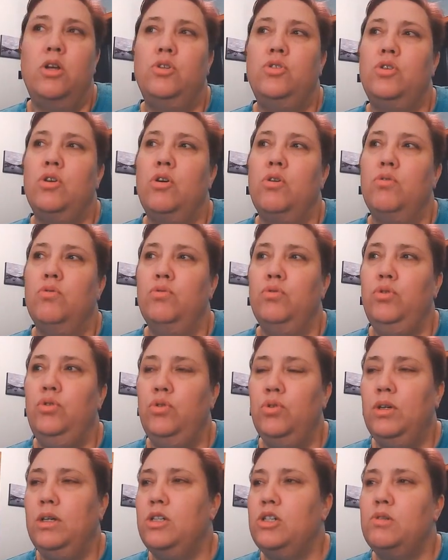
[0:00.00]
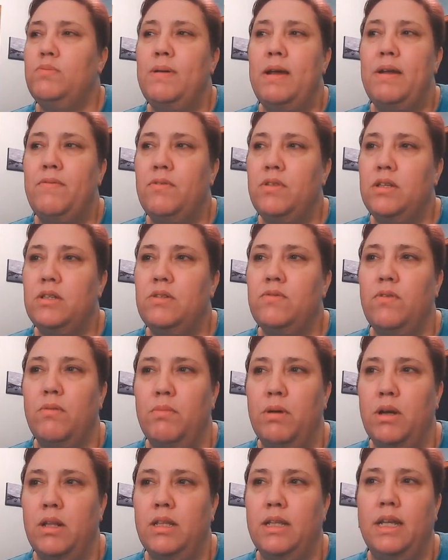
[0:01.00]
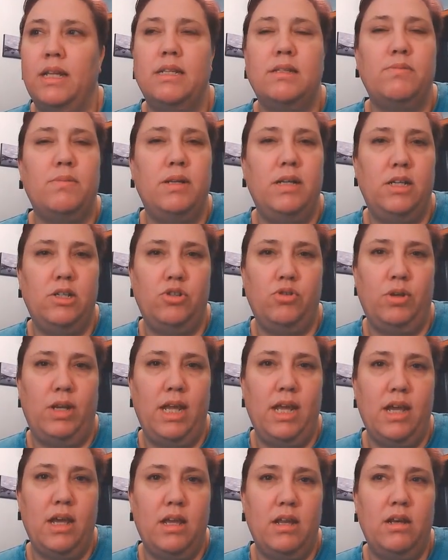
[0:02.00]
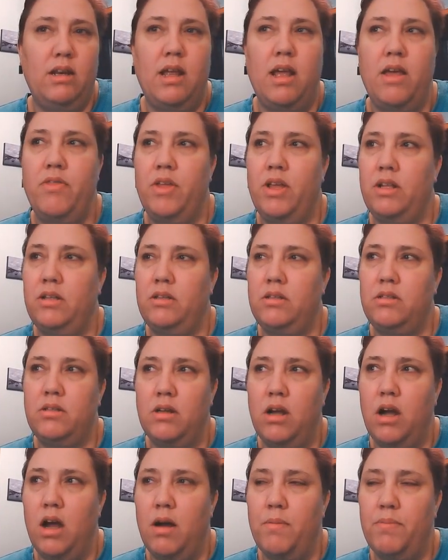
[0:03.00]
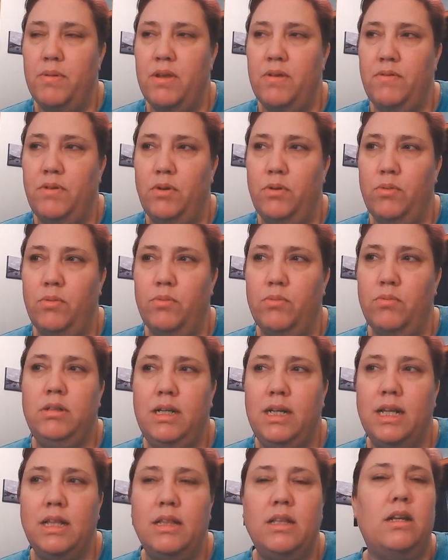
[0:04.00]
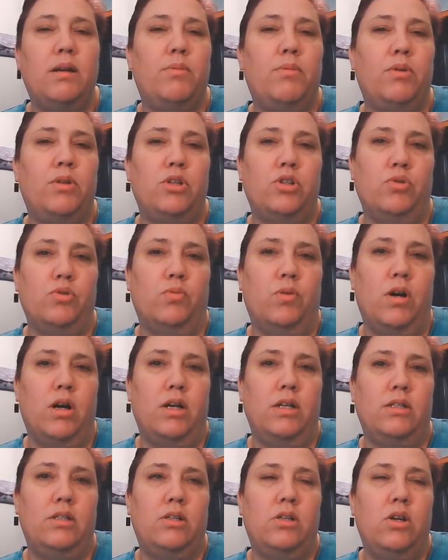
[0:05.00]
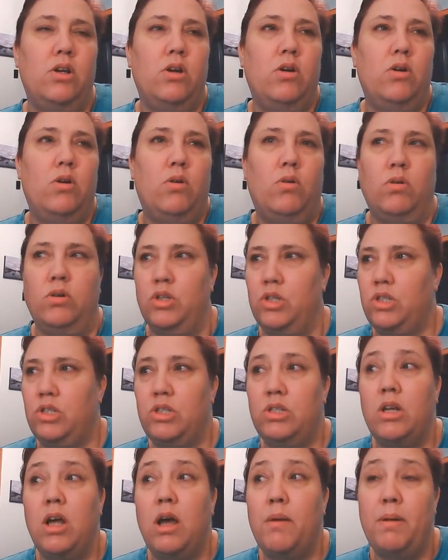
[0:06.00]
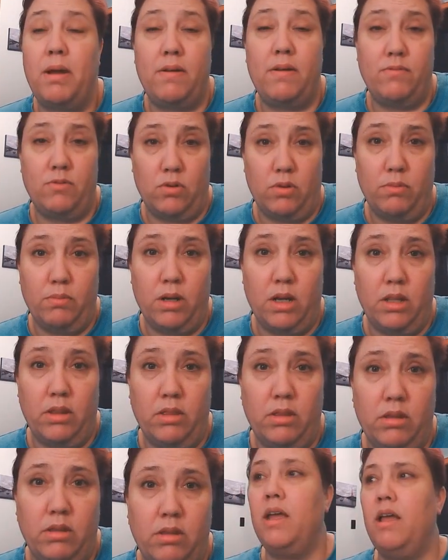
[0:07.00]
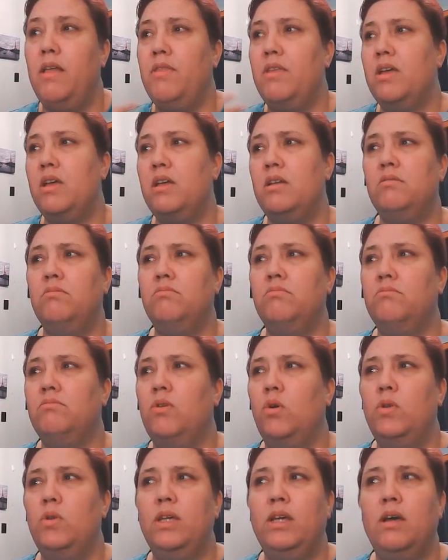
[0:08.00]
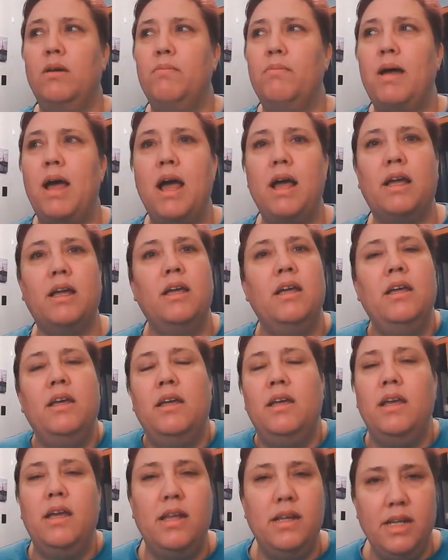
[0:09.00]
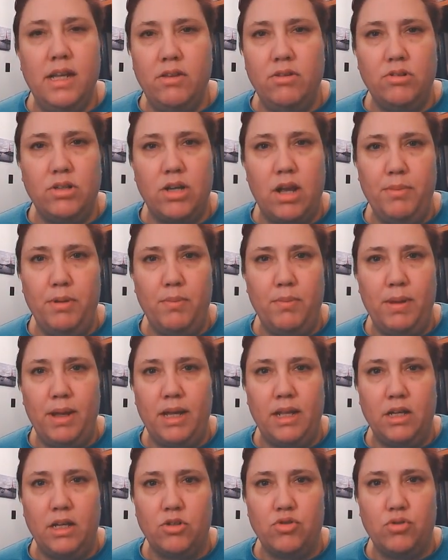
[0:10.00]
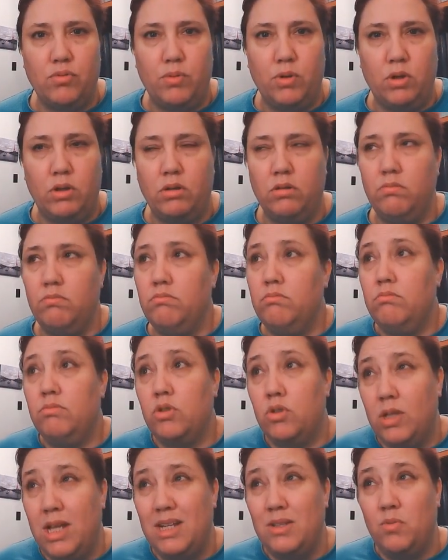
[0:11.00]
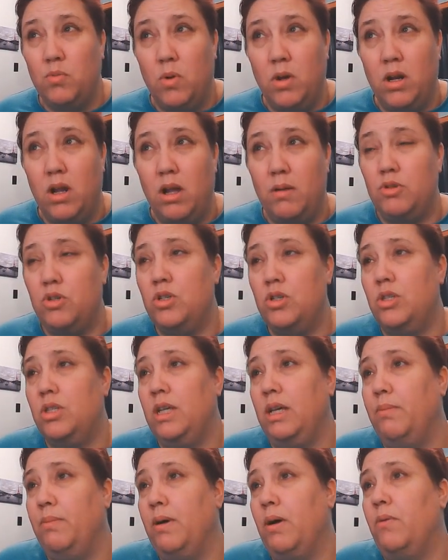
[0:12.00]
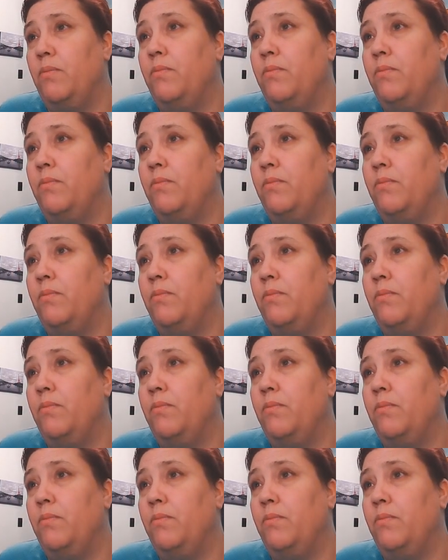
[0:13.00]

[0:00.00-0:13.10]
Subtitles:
So you could just pay for this for a month, get as many as you can, and then stop if you get the number that you want, or just stop after a month, and then only come back any other time you make an extra book. So that's one option to think about.